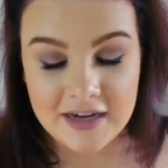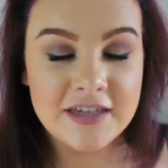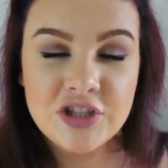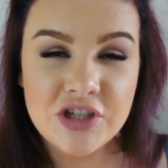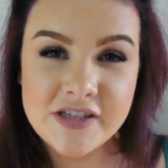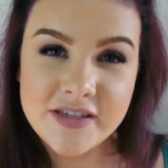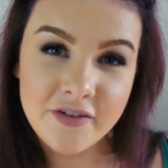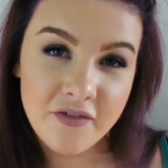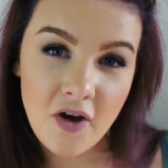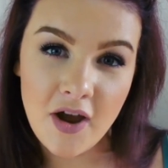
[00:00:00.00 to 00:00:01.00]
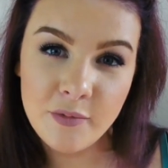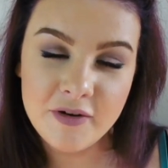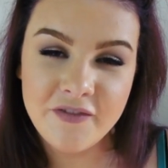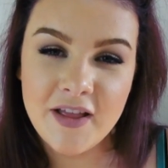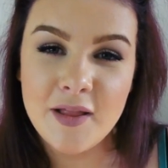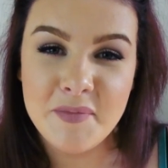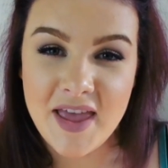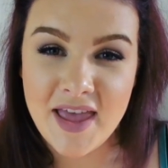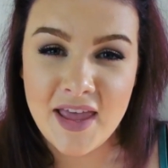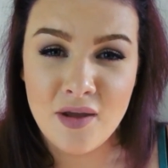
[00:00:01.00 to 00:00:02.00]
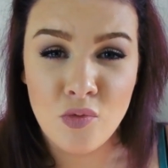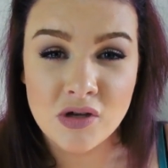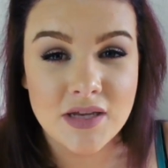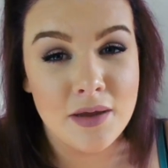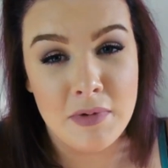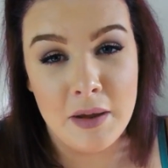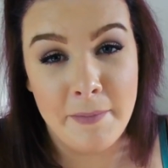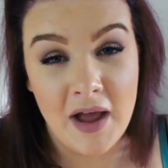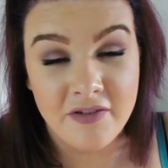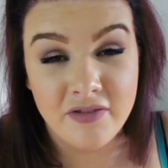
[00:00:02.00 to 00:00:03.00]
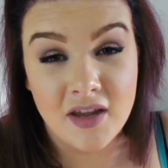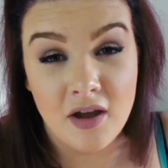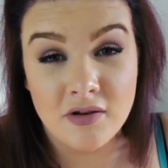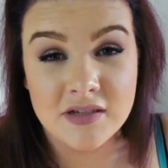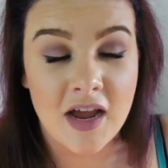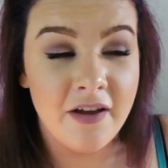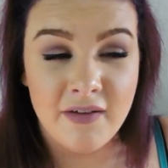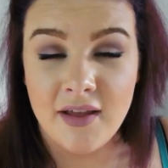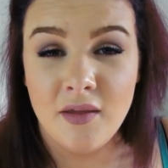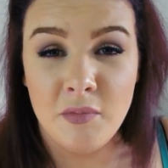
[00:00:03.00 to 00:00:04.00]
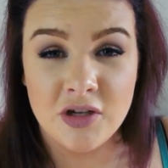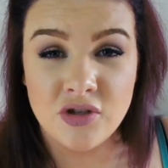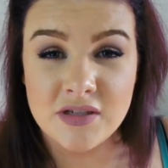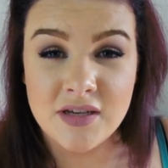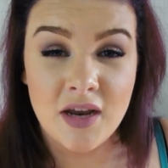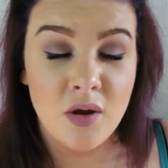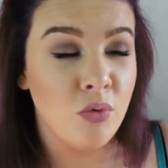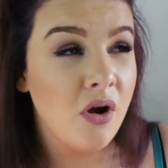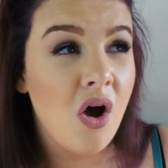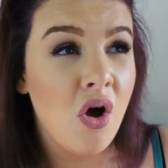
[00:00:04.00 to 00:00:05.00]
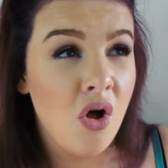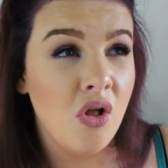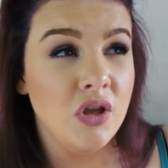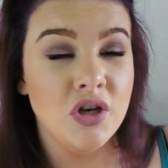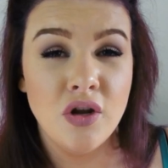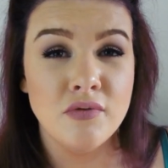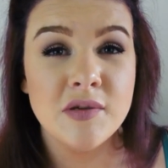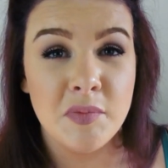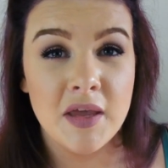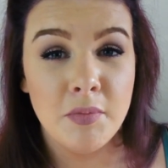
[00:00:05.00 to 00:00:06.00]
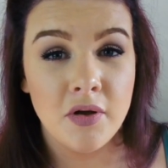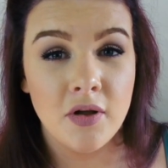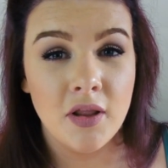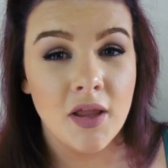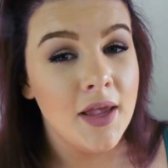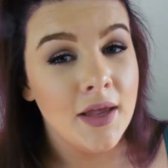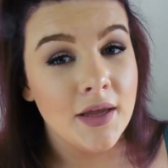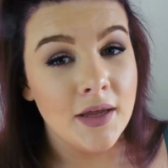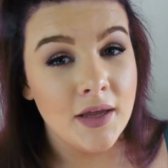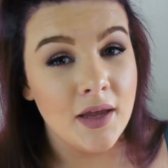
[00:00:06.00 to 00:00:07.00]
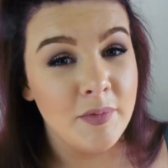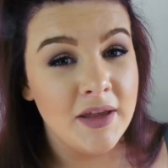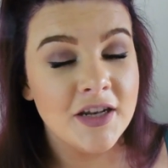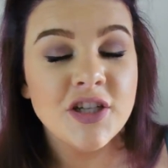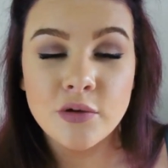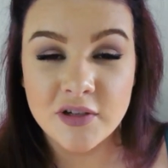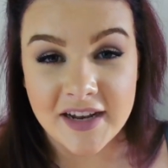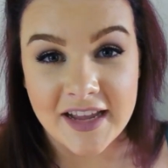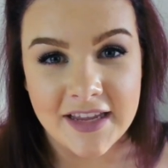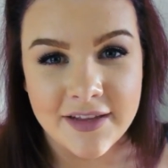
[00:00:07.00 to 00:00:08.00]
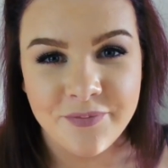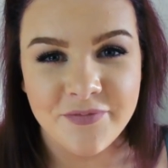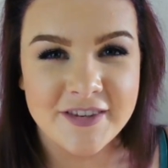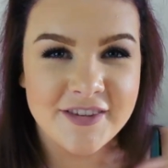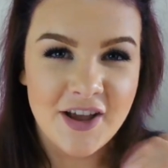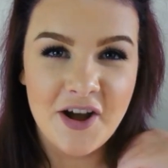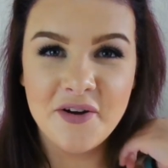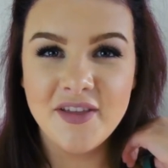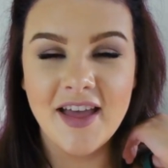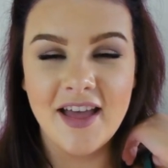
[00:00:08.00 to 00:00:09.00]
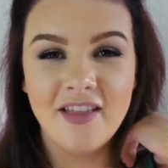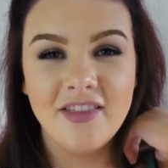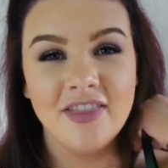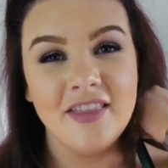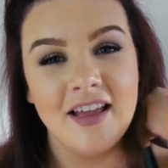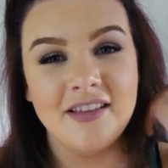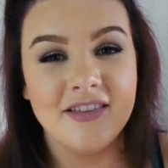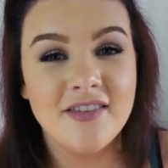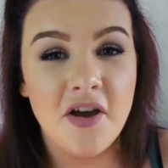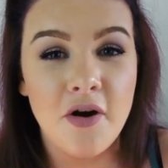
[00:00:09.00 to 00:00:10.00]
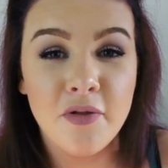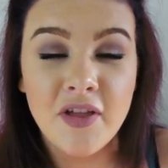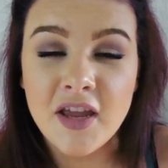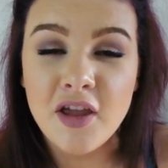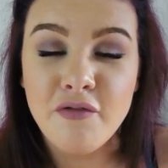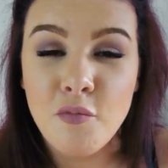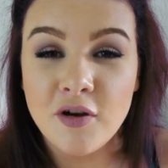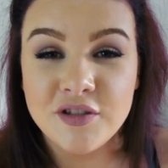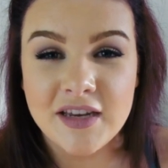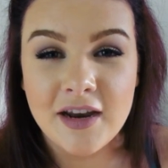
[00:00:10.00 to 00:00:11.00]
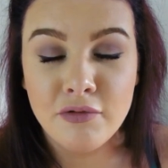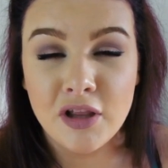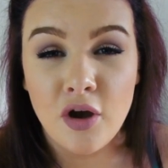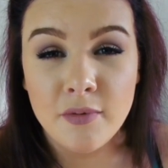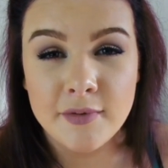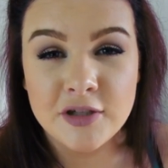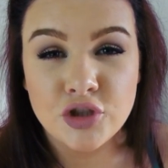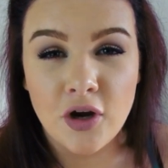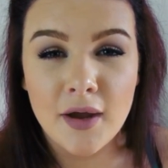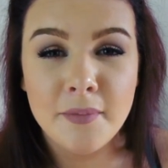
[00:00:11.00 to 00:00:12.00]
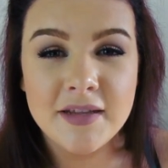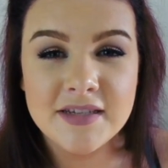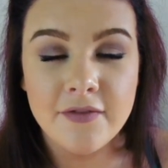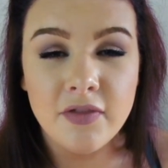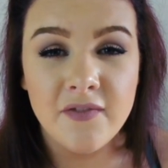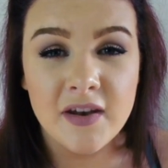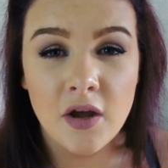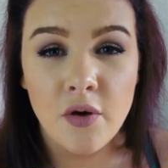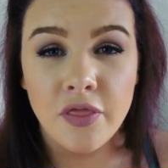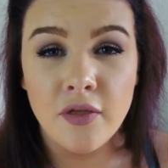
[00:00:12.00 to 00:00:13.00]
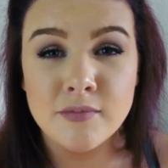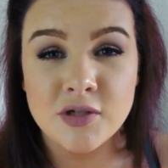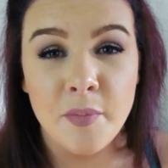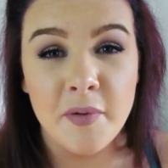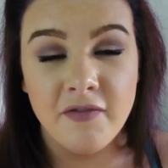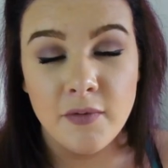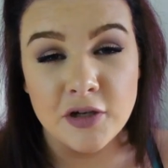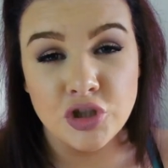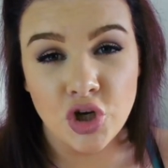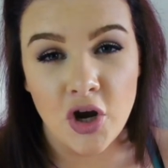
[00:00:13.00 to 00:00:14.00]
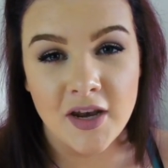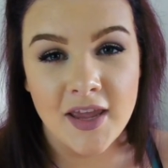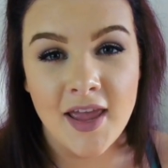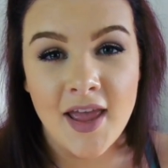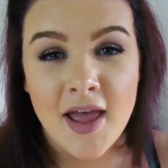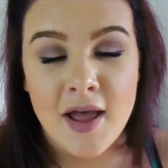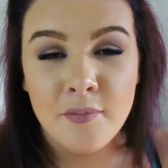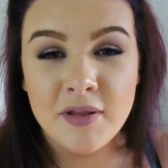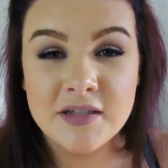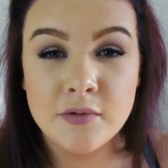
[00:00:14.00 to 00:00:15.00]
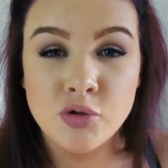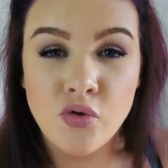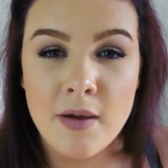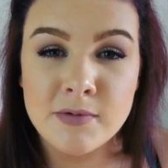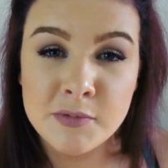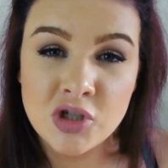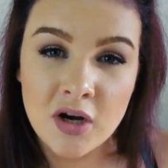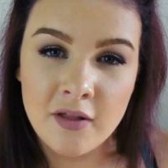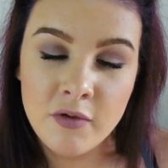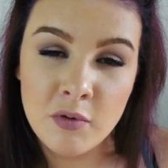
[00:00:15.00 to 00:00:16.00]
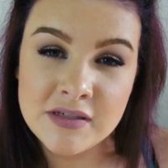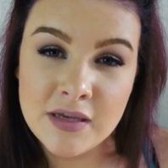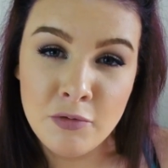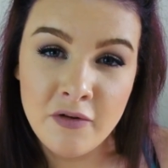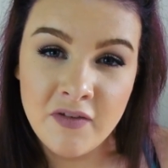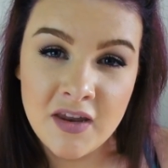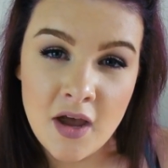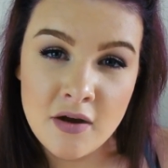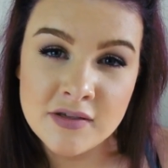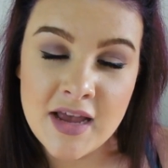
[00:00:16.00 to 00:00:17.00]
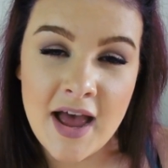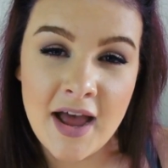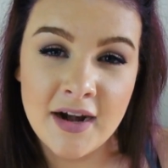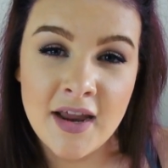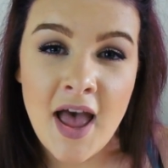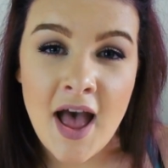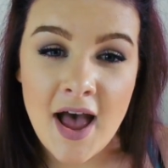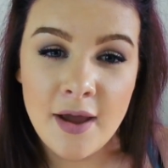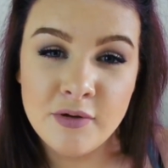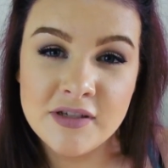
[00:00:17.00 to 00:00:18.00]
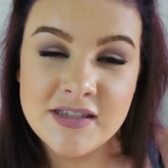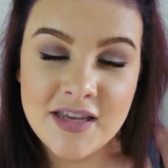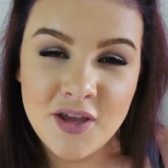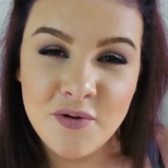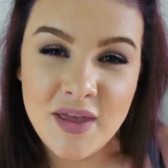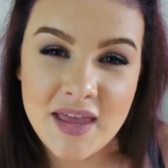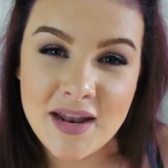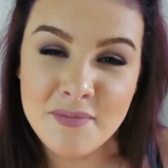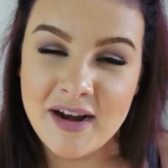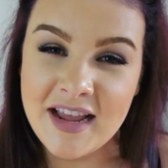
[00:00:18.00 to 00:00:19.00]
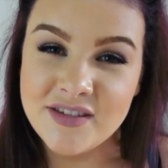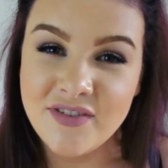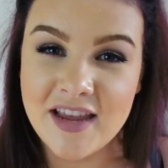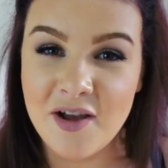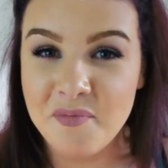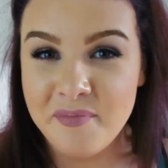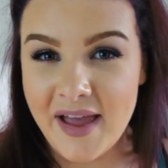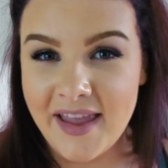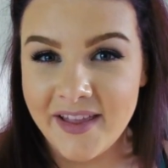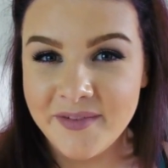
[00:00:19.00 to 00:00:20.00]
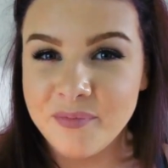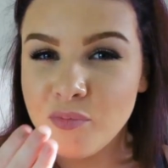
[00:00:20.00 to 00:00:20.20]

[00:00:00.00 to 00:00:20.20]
I just thought I would film a what's in my bag video because I find them interesting. We're all nosy people. I mean, don't deny it. So yeah, so thank you for watching. I really hope you enjoyed. Please give the video a thumbs up if you enjoyed it. Please subscribe to my channel if you want to see more videos and I will see you in my next video. Bye.